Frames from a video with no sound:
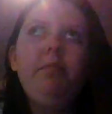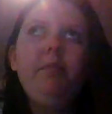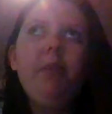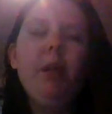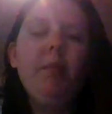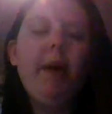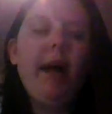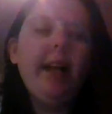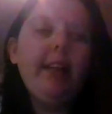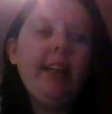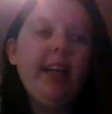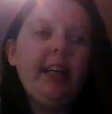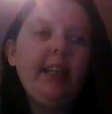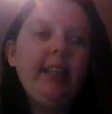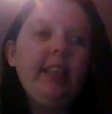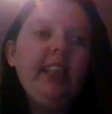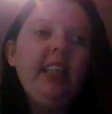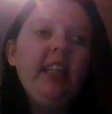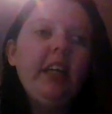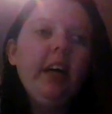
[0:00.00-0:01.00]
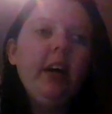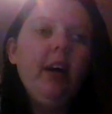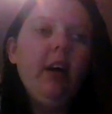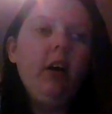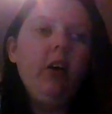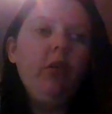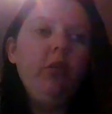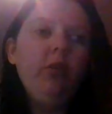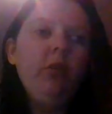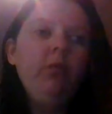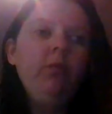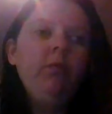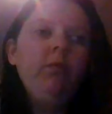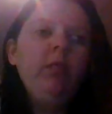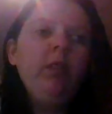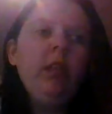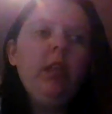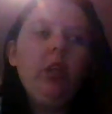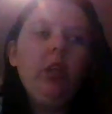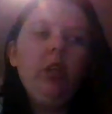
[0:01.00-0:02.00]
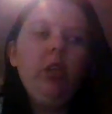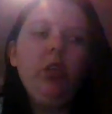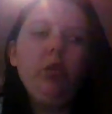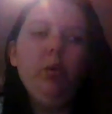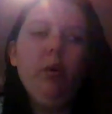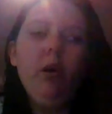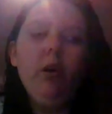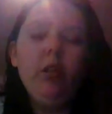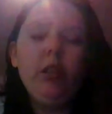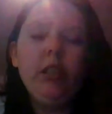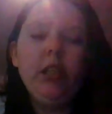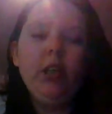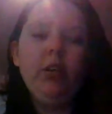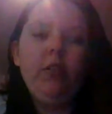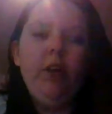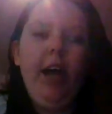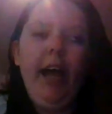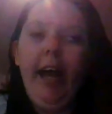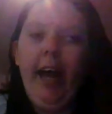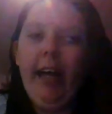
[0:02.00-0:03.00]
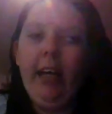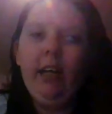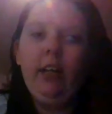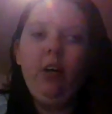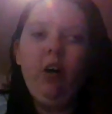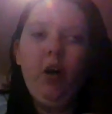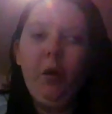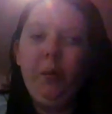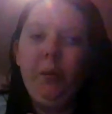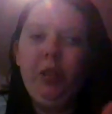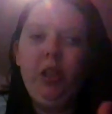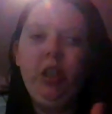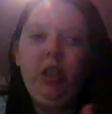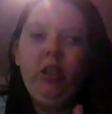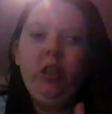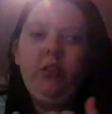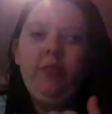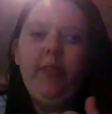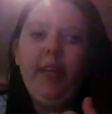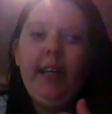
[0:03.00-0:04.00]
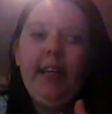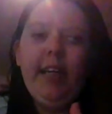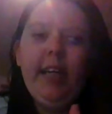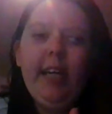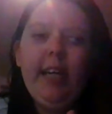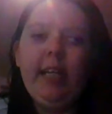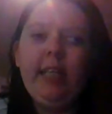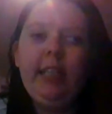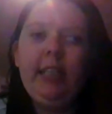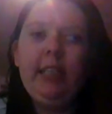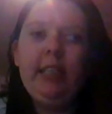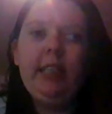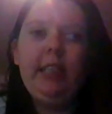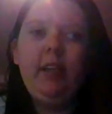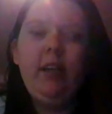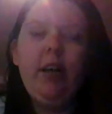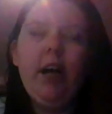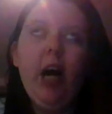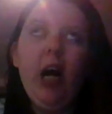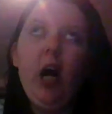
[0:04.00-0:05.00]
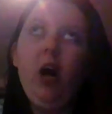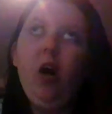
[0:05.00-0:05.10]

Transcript: the Band ID code, you also get options for kids. You get